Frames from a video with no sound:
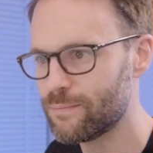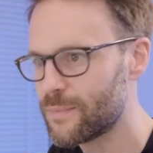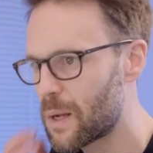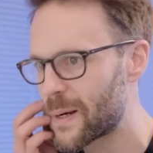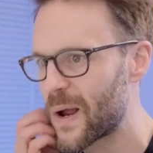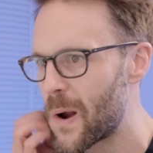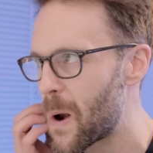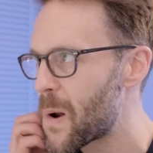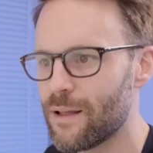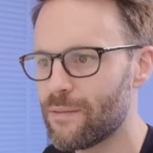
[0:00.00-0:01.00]
There we go
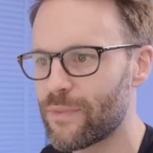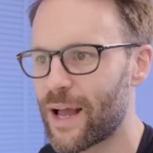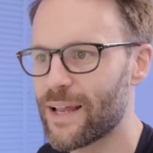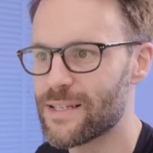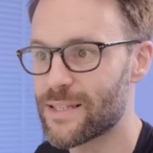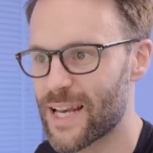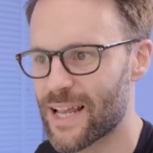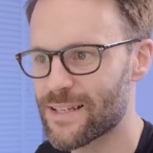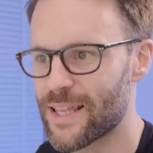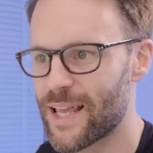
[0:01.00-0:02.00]
that is the
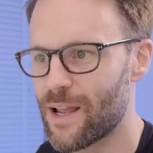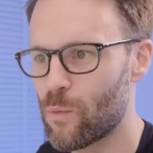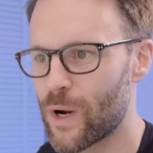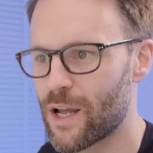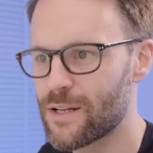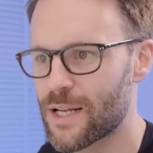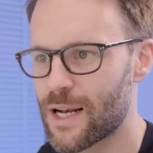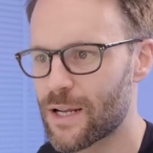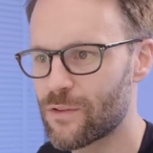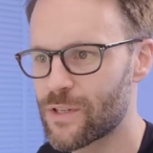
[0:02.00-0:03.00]
next thing. We're going to
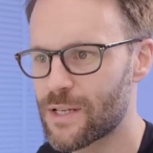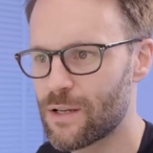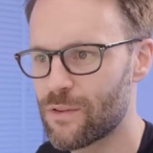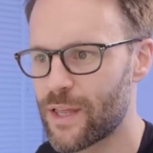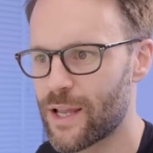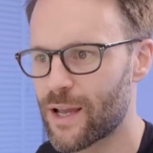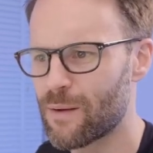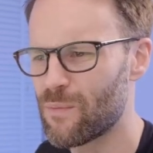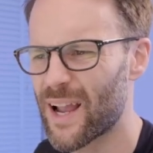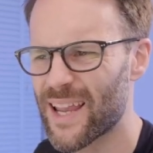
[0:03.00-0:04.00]
click on this little thing.
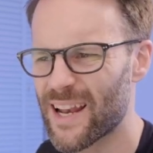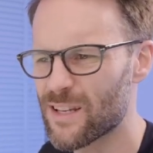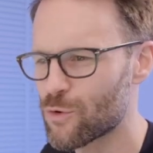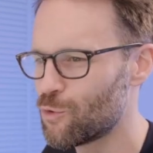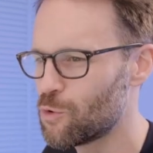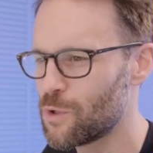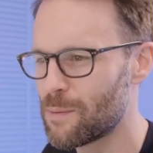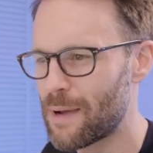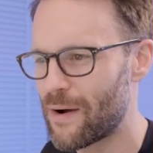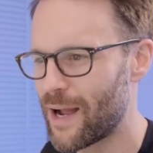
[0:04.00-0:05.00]
And again, it's all
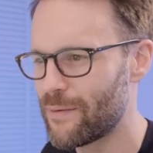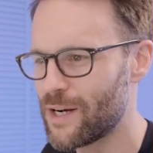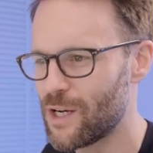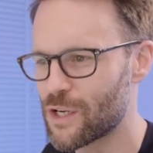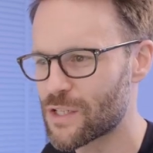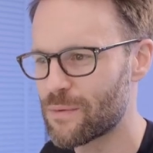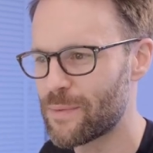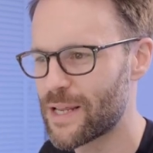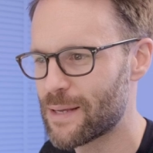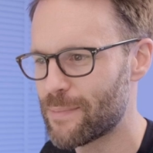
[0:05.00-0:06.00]
about how it looks. For
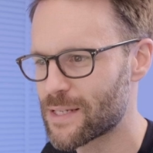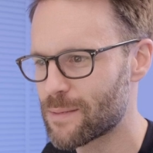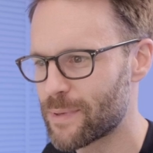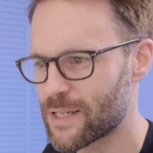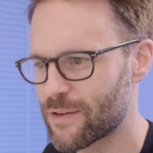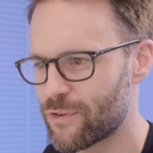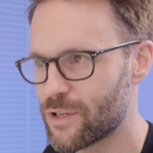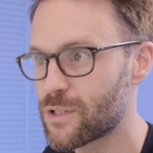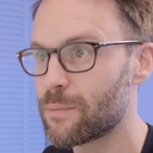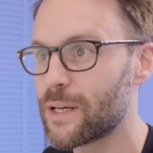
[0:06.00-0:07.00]
me, it makes a big
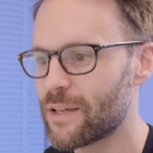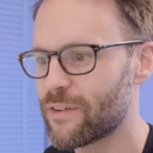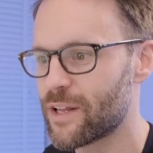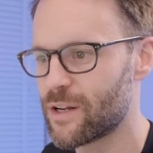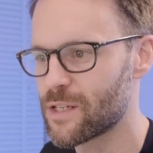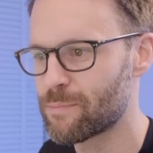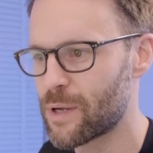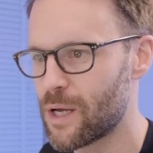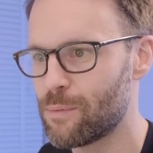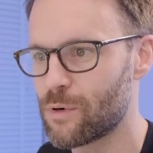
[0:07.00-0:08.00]
difference. I'm gonna give it a nice
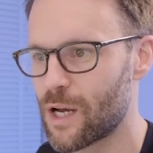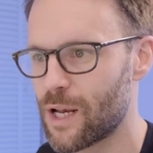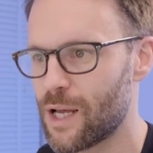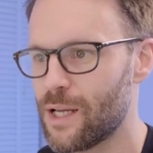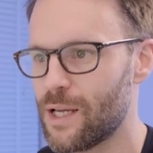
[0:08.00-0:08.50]
purple color.